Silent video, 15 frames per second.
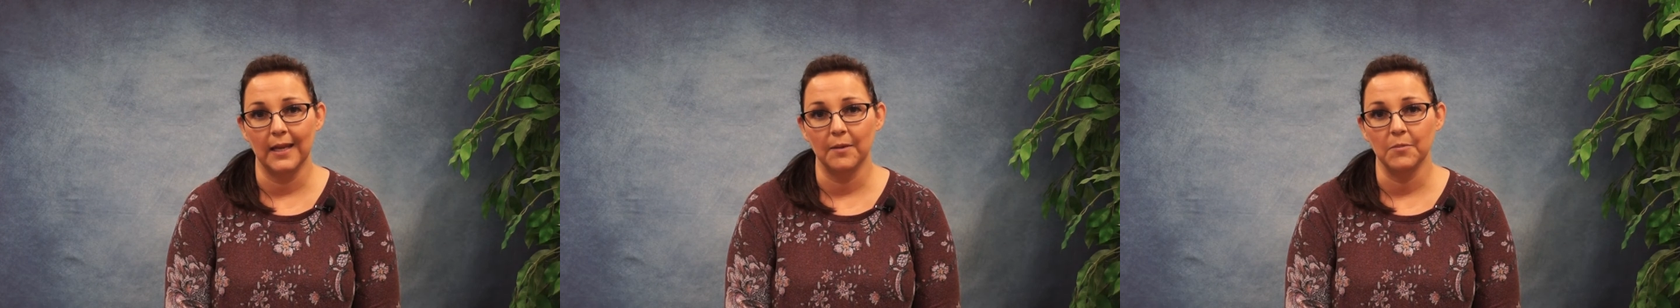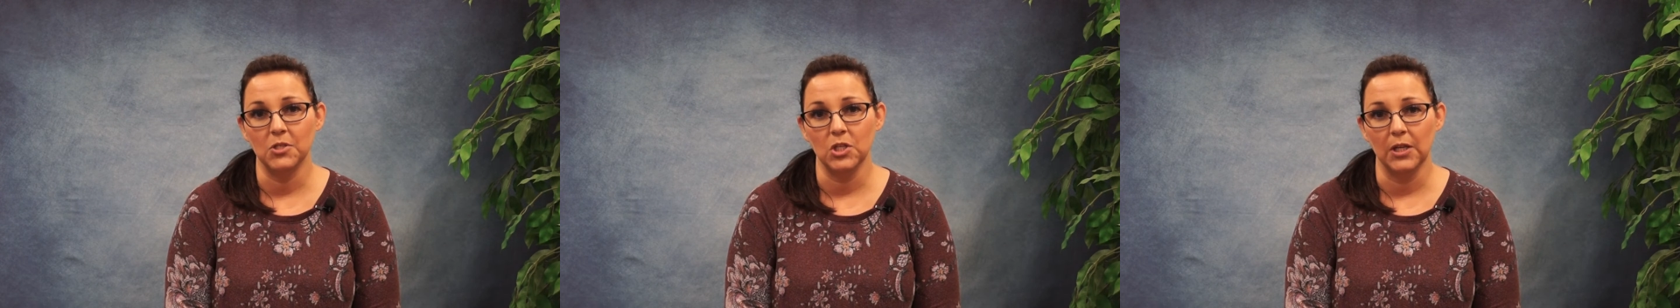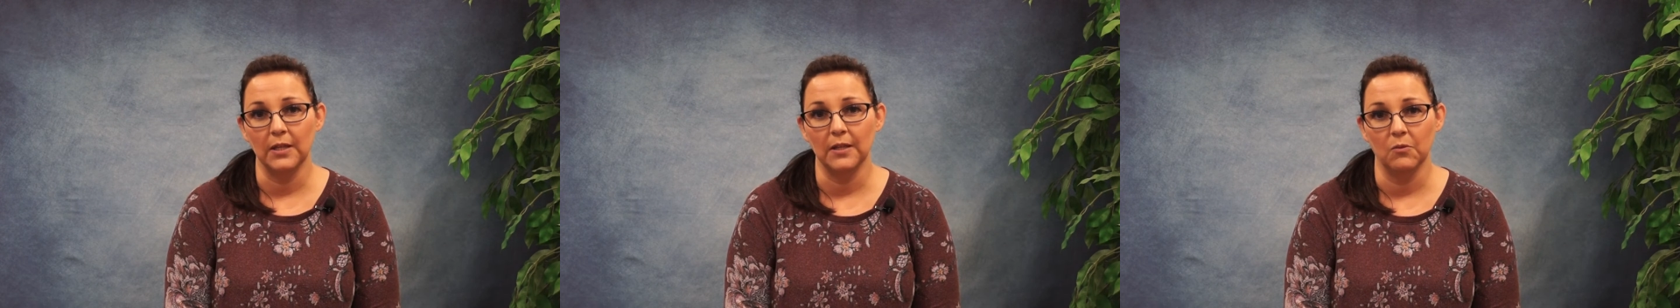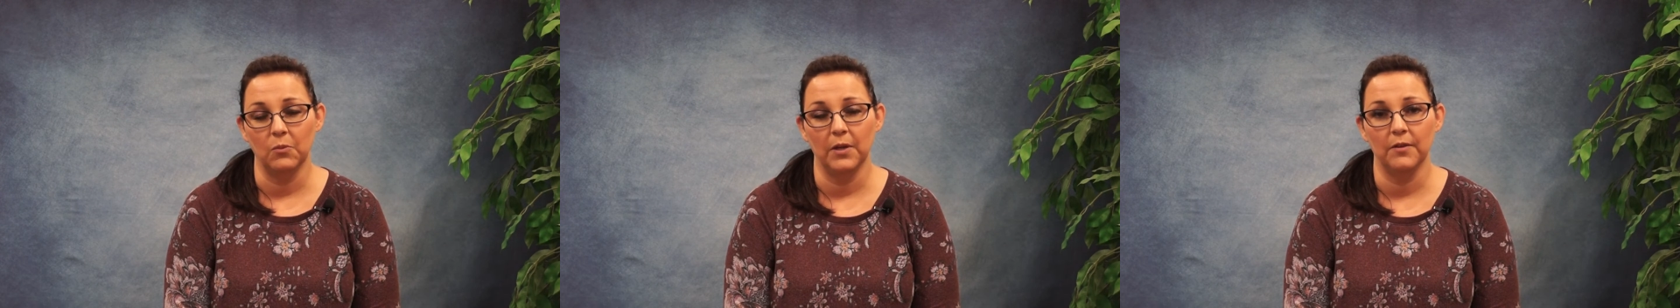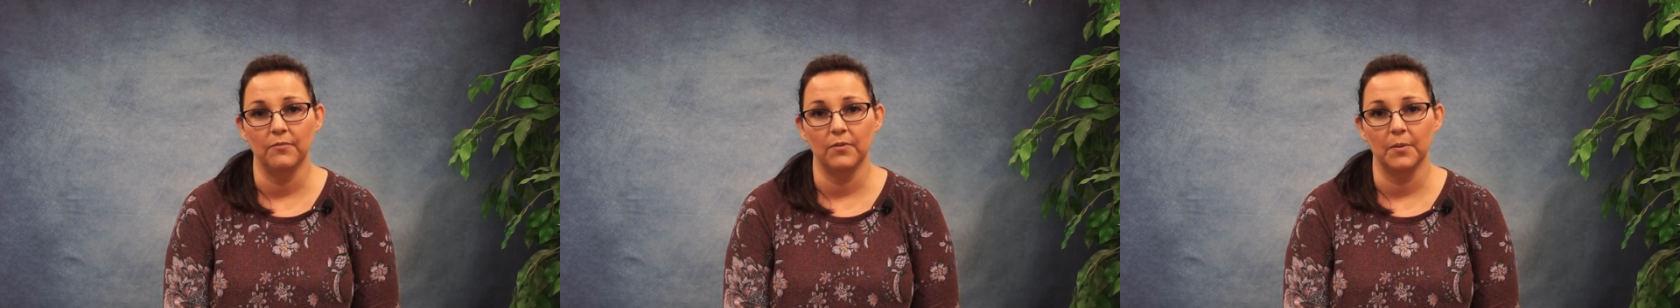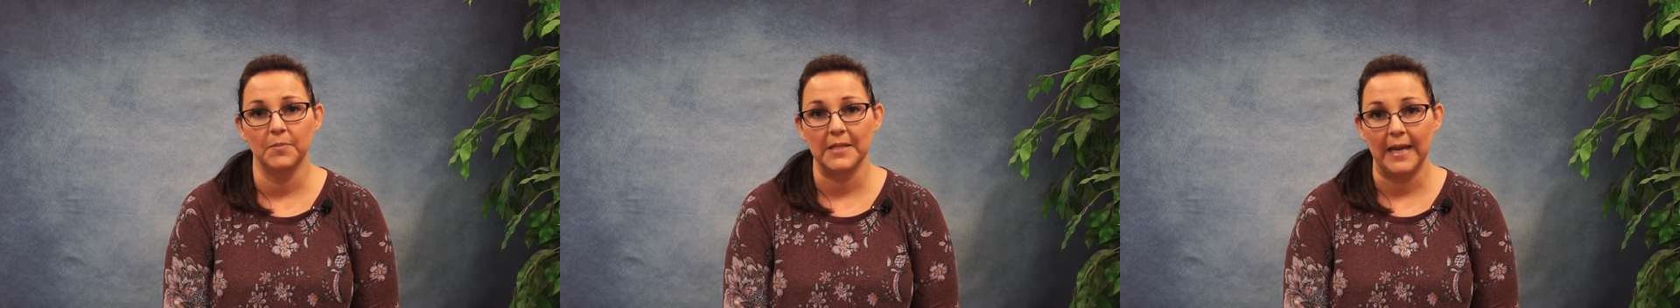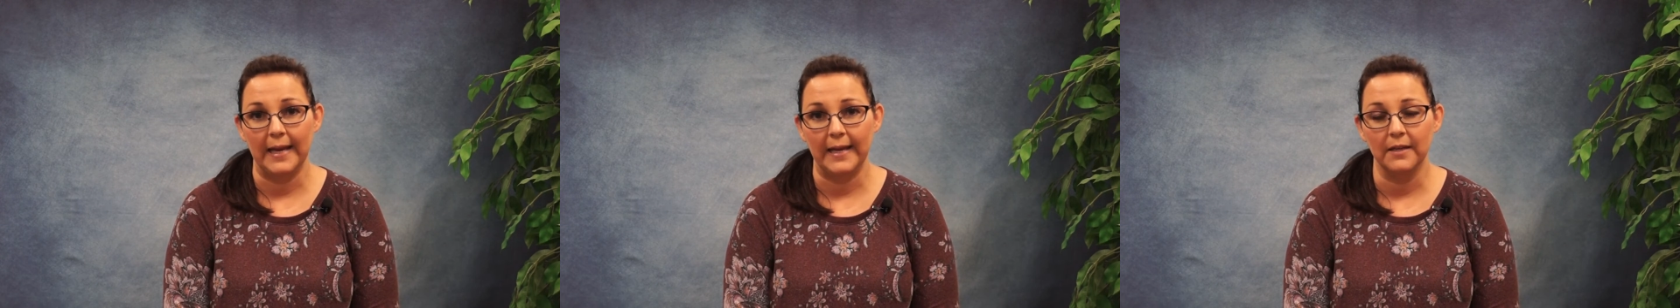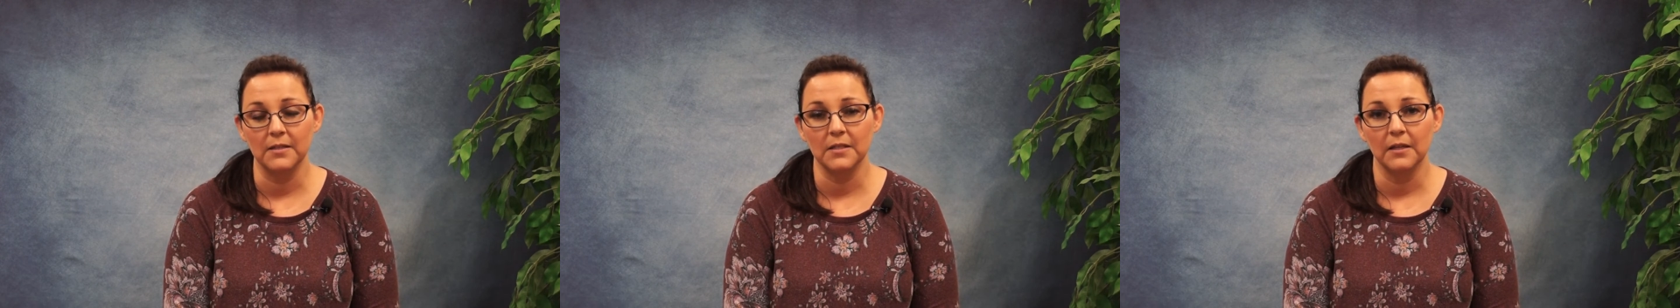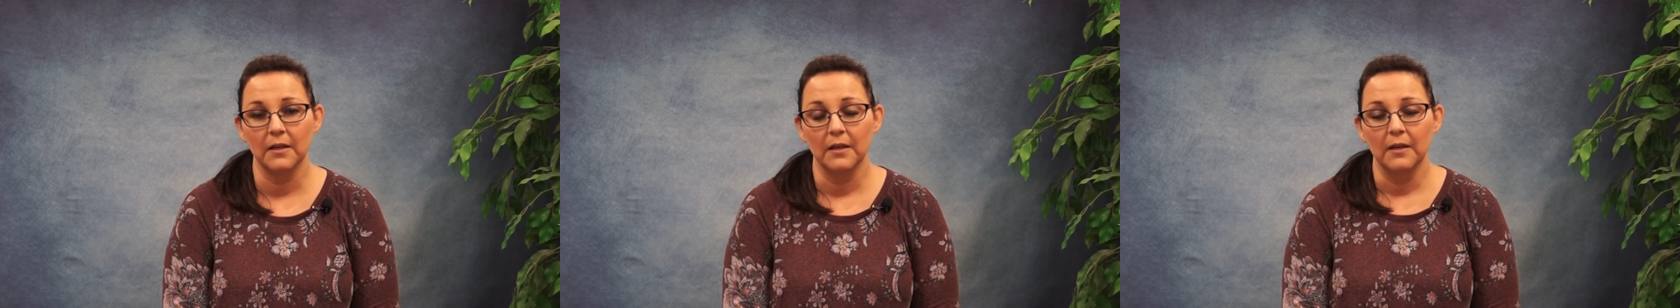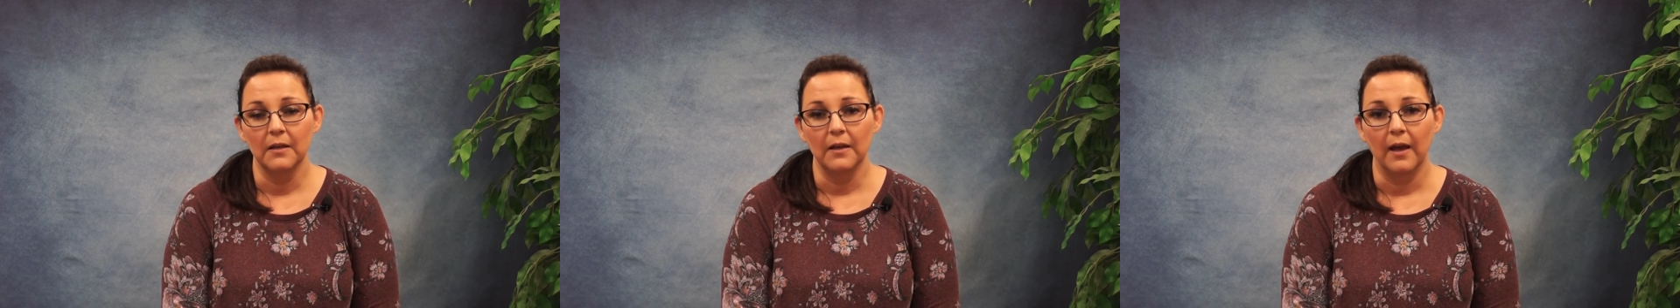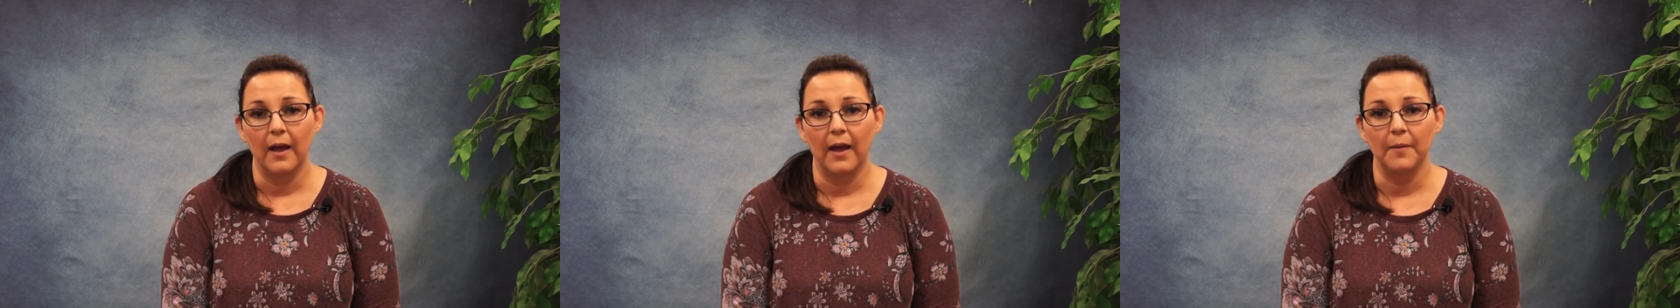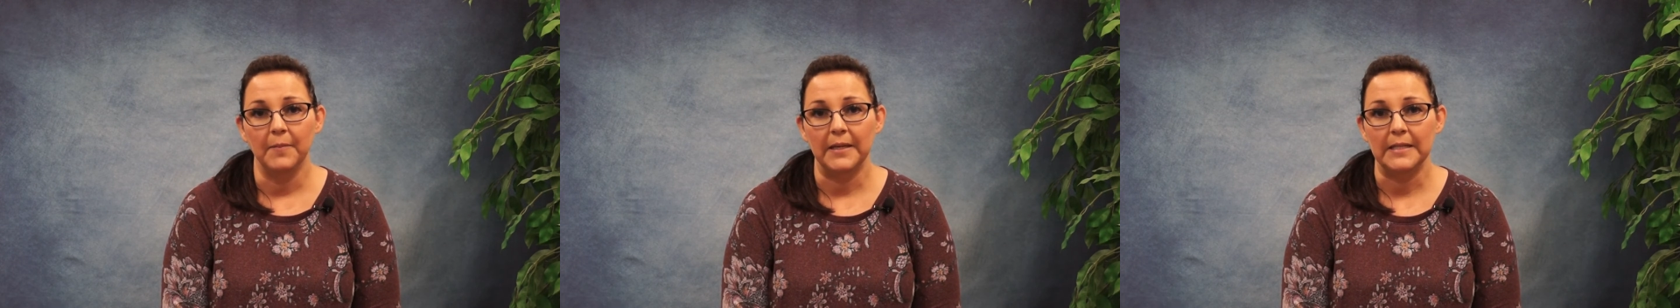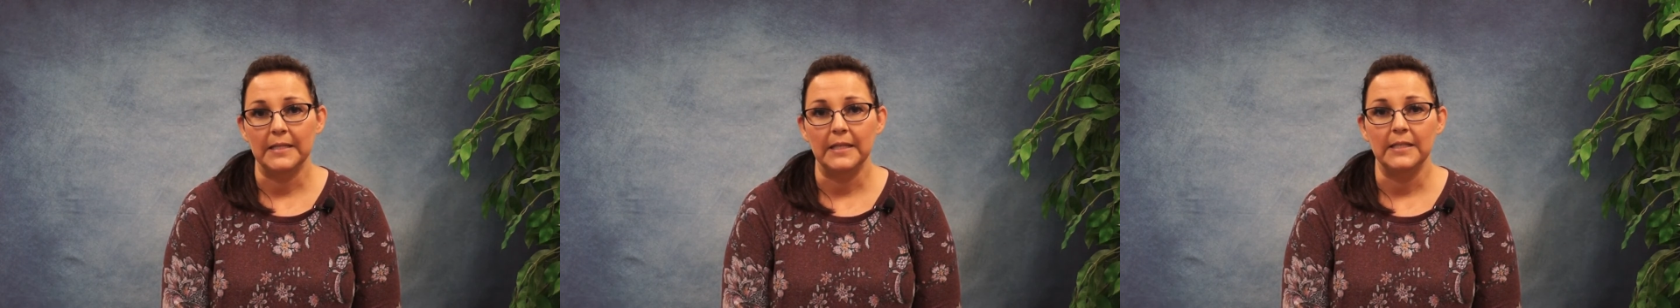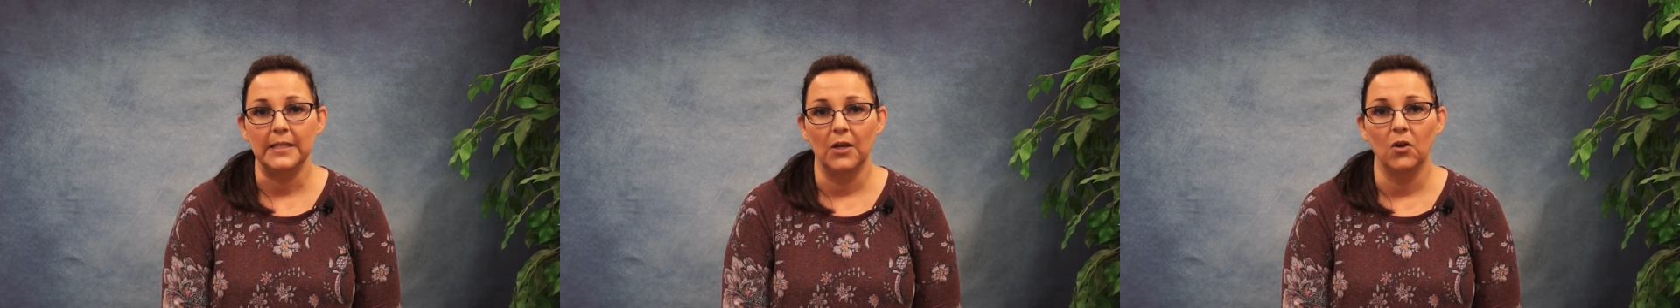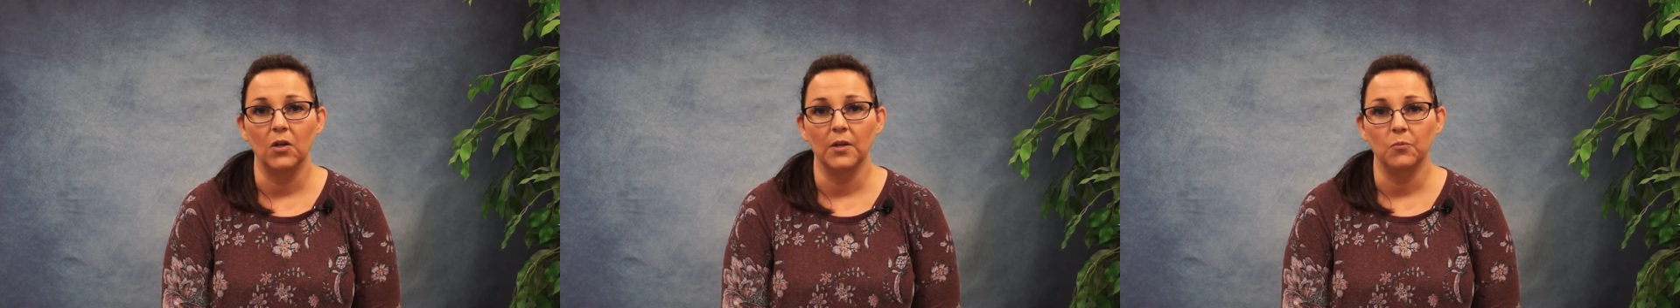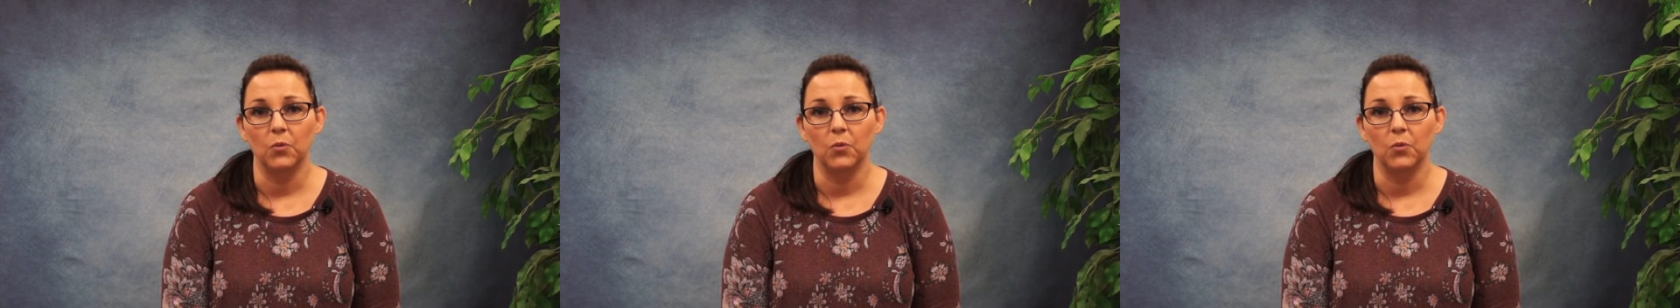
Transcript: imaging that we've obtained in detail,